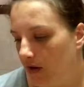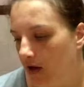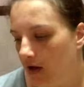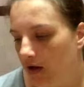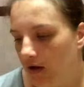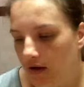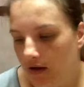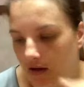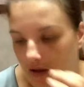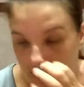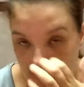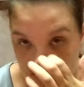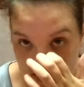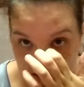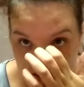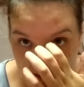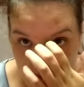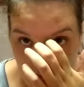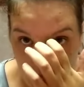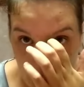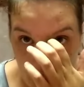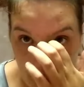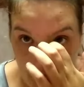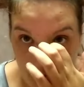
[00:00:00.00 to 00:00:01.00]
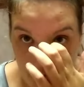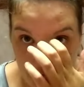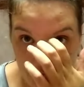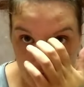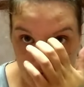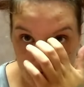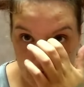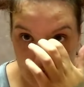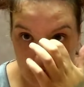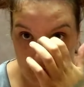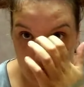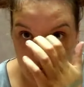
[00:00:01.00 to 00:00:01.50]
As I said, I'm
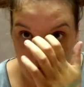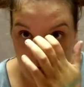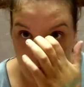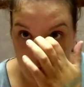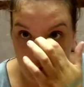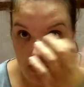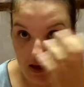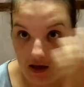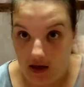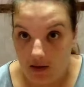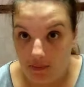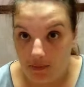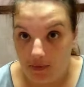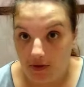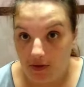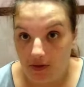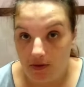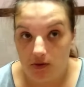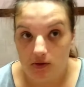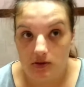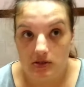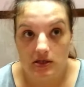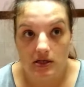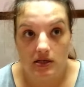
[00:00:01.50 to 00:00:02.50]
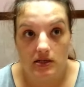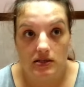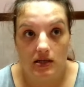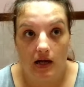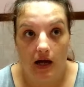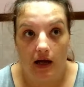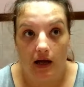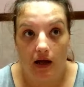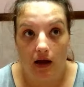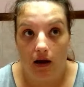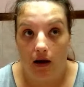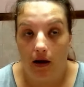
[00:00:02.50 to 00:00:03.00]
just a makeup enthusiast.
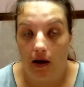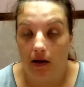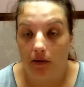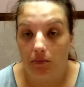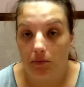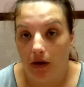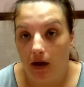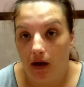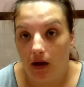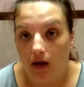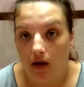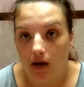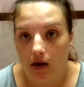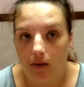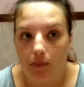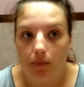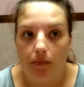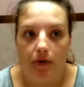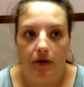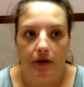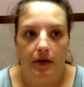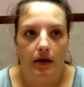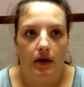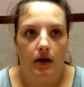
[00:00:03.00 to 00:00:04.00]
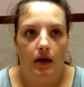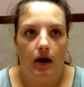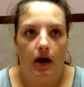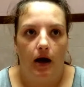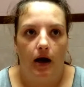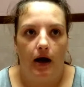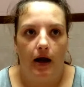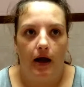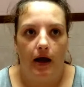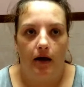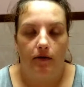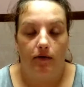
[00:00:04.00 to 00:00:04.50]
I collect makeup.
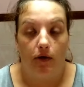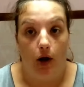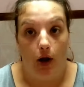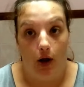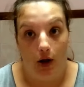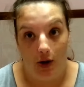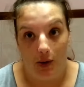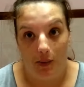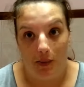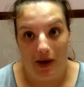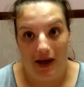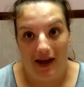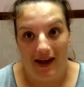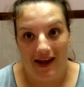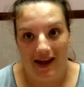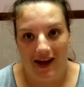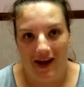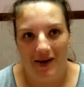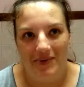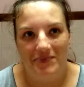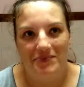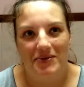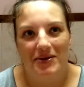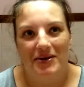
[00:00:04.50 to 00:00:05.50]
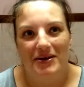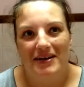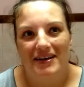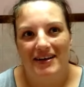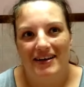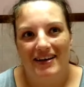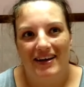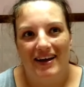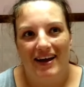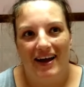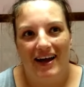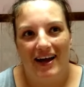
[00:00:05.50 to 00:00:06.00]
I have a lot of makeup.
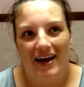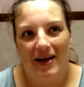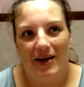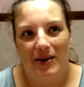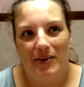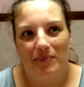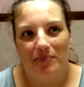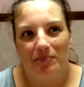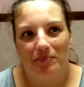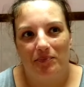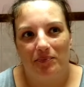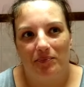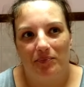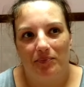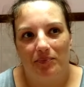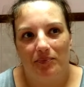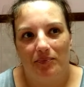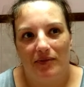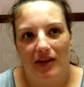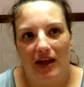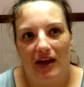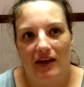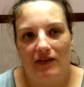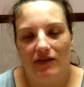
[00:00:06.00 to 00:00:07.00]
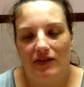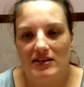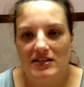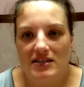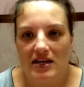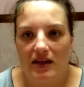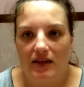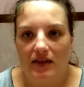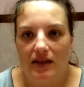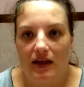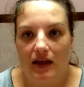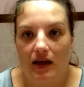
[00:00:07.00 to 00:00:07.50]
And if there's
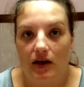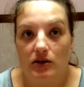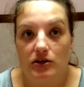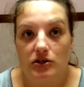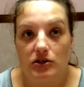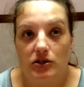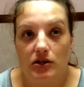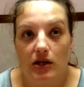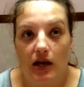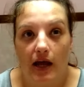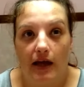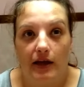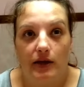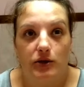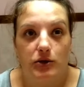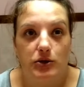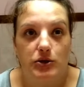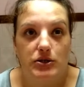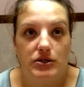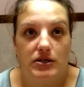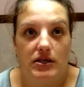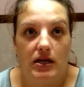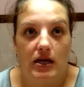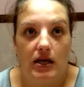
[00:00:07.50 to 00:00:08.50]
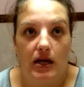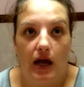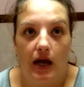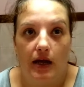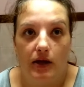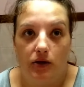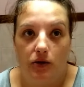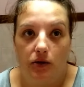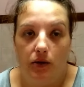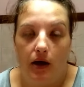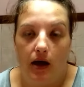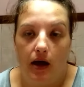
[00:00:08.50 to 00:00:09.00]
anything else you'd like to see, I
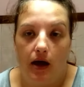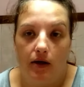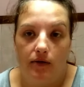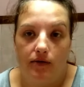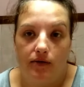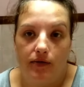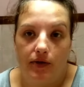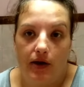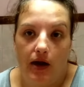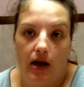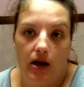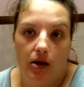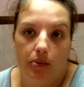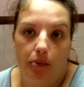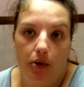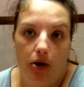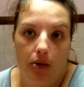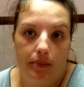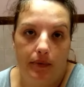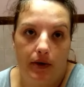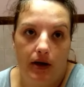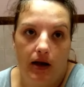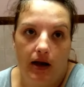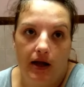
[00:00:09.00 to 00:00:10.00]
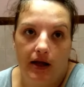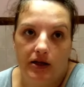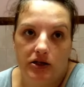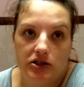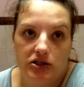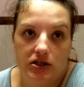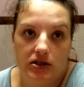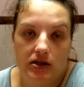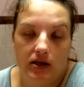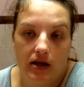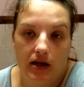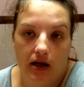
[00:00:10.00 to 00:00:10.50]
do have ColourPop
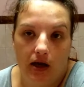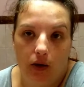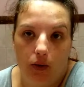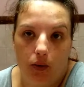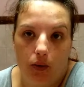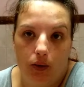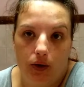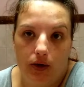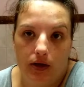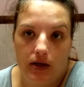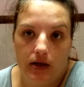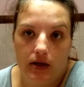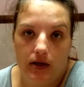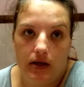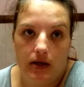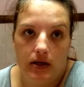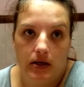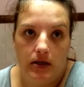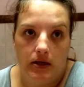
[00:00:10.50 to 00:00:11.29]
collection that I ordered